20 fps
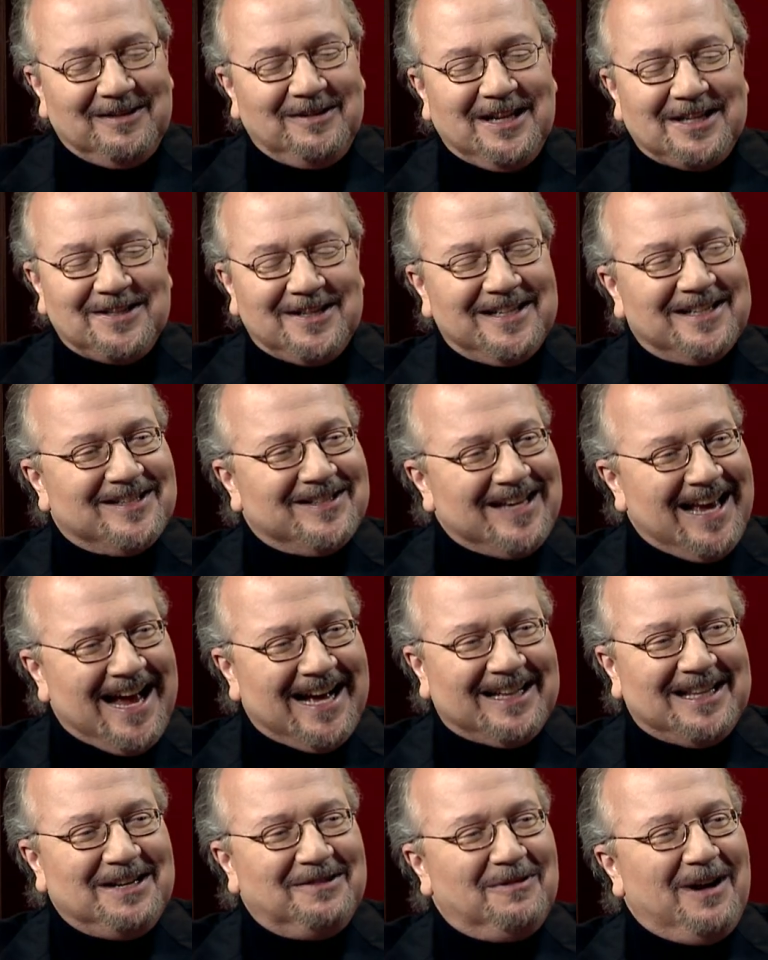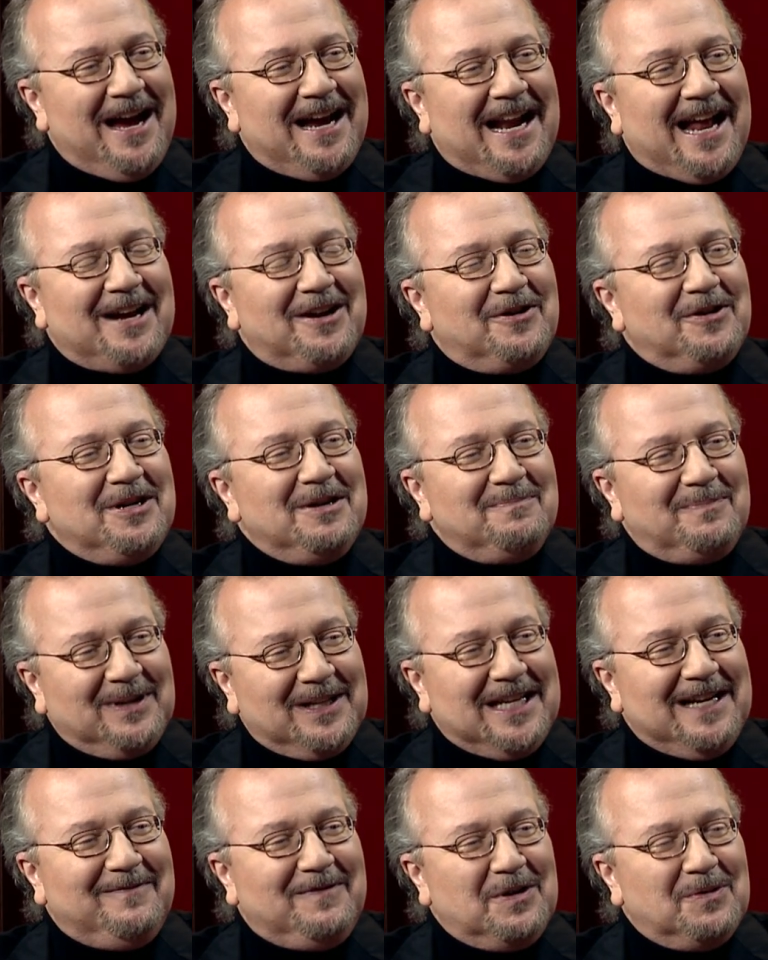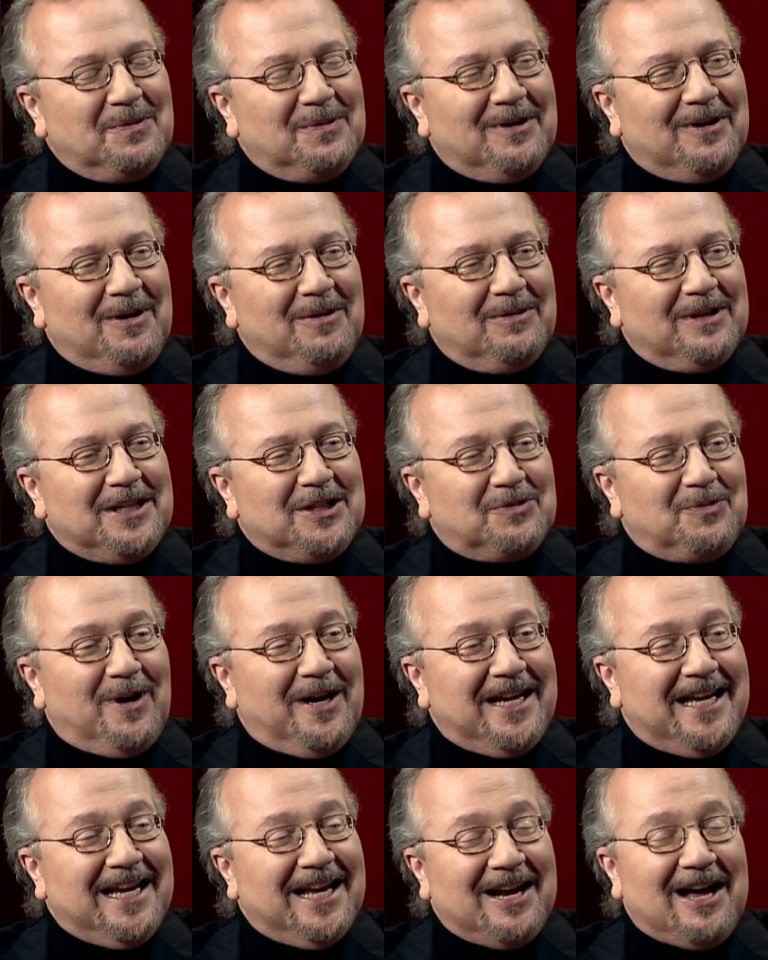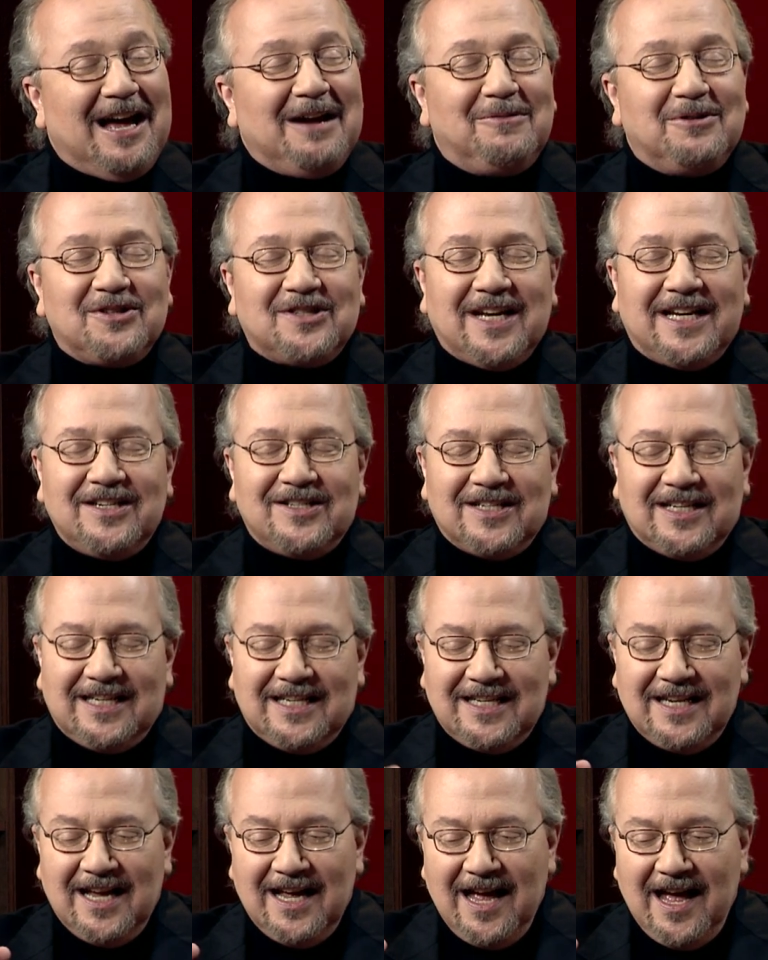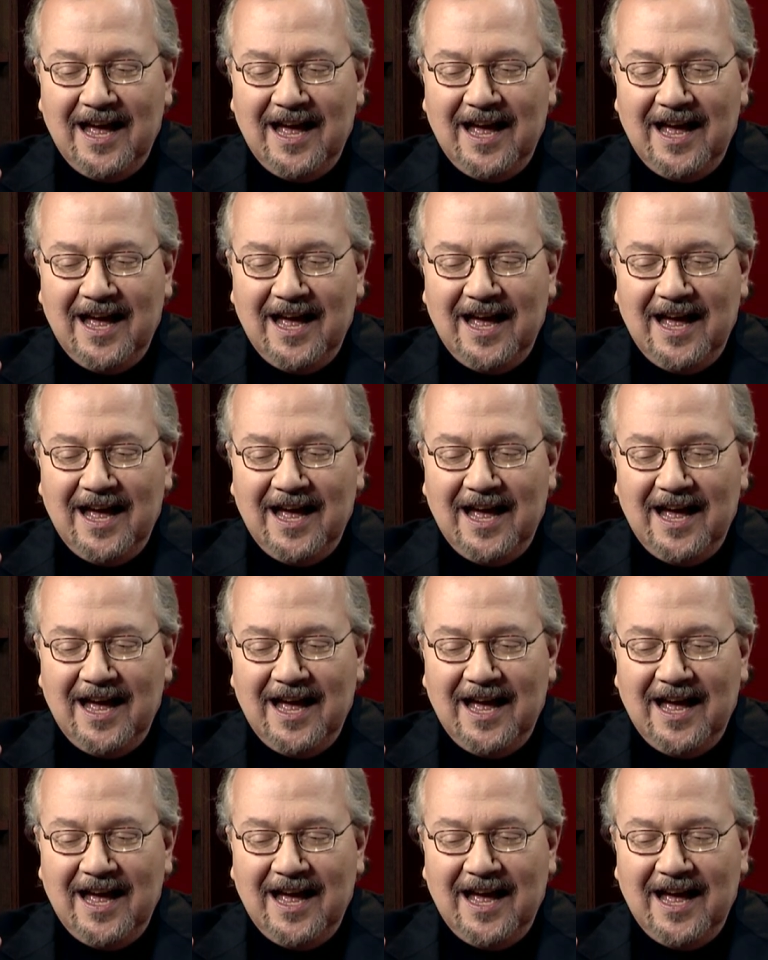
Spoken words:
That's exactly right. I couldn't believe you were only 20 and I was 18.